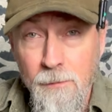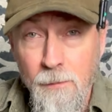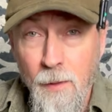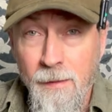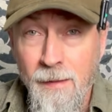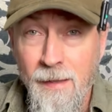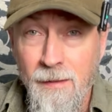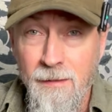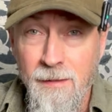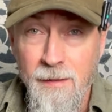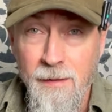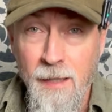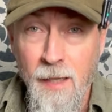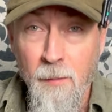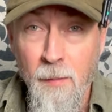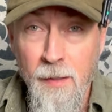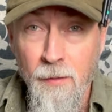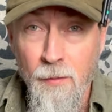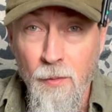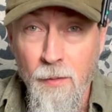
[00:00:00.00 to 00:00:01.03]
without
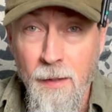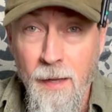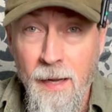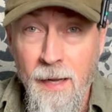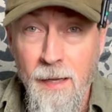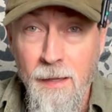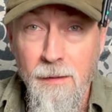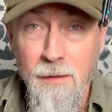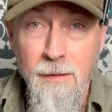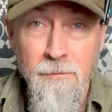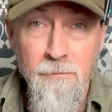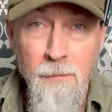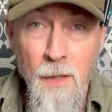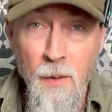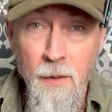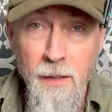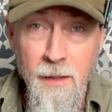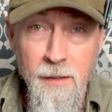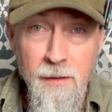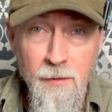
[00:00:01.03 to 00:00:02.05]
stumbling through the house,
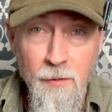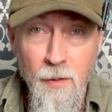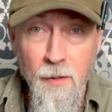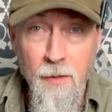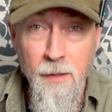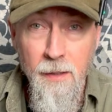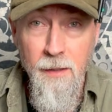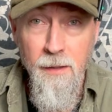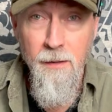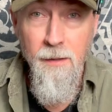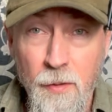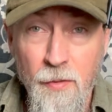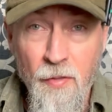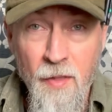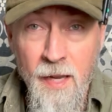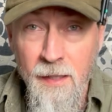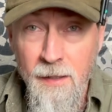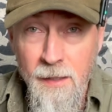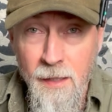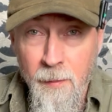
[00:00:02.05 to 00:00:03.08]
moaning and groaning, with
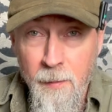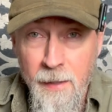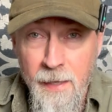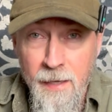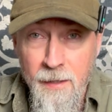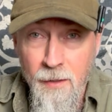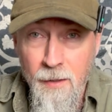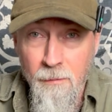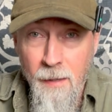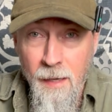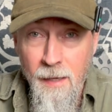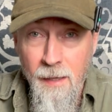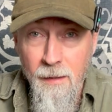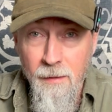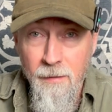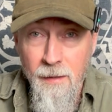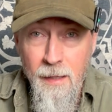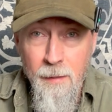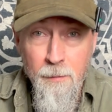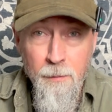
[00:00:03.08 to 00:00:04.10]
things coming out of your mouth
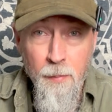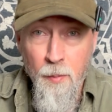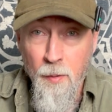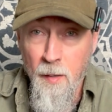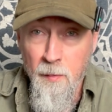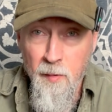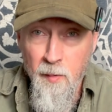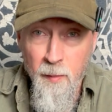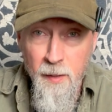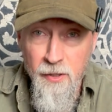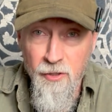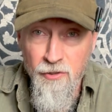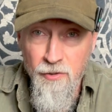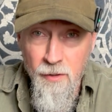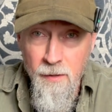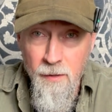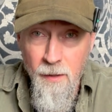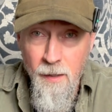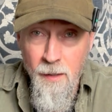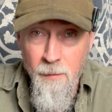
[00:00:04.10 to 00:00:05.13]
that probably
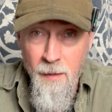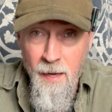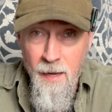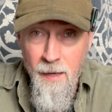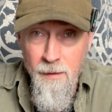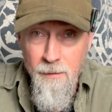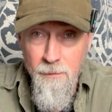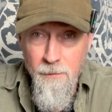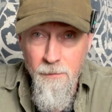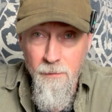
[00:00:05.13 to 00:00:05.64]
shouldn't come out?